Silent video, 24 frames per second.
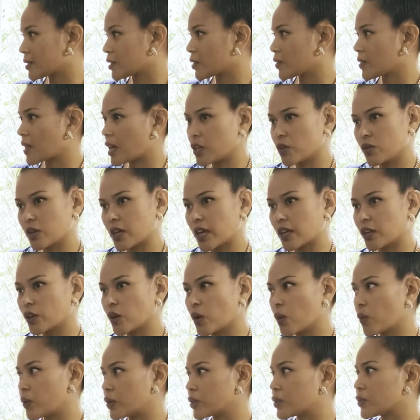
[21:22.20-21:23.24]
so that you can
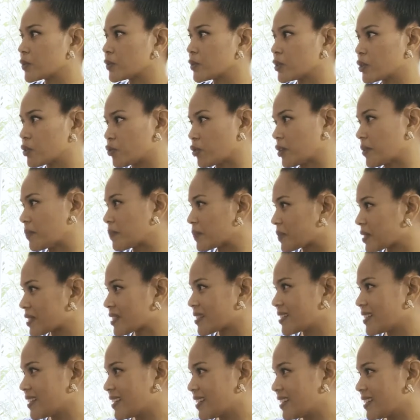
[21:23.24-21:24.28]
go into
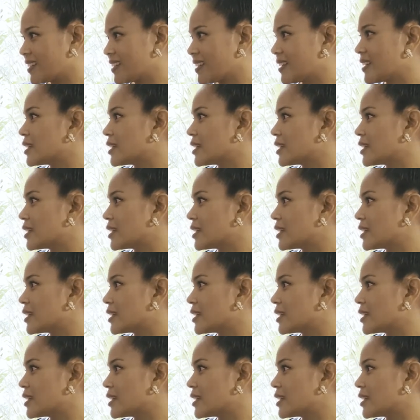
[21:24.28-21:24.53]
streams. Yeah.